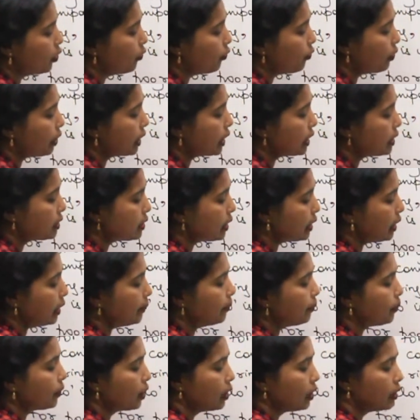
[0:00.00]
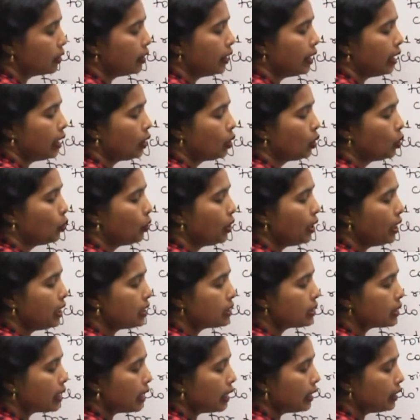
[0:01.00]
we can see there are two
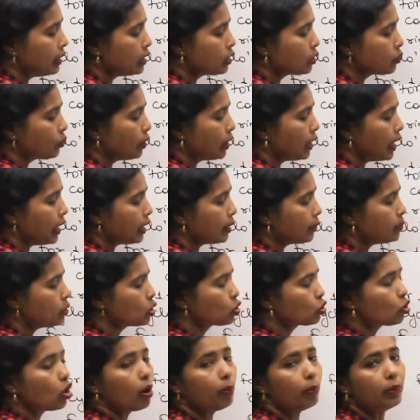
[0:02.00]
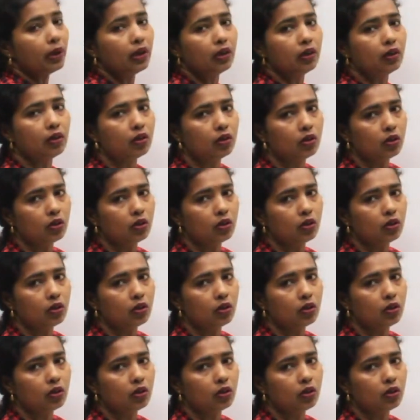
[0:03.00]
rings and this one atom is common.